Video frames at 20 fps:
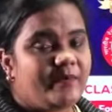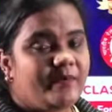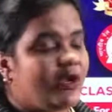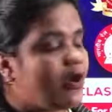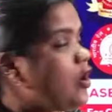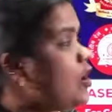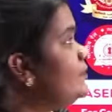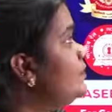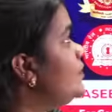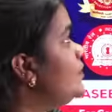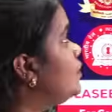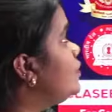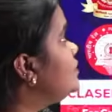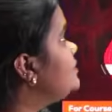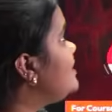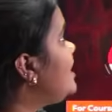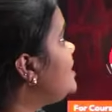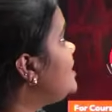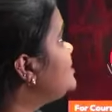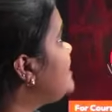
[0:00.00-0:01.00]
combo course is
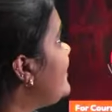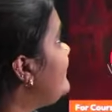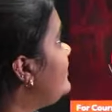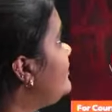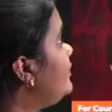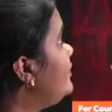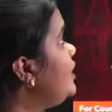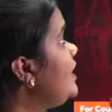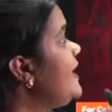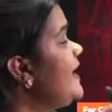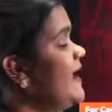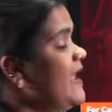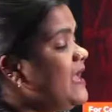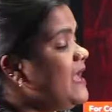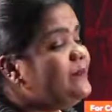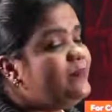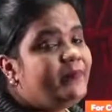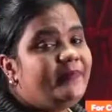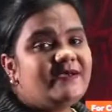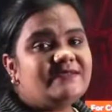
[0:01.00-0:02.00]
also available.
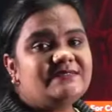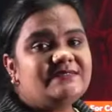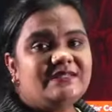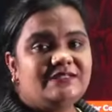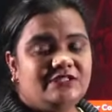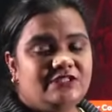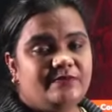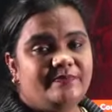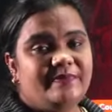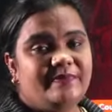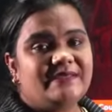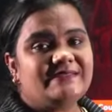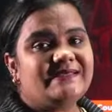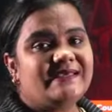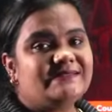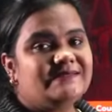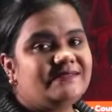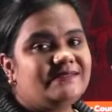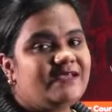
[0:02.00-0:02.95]
APPSC TGPSC SA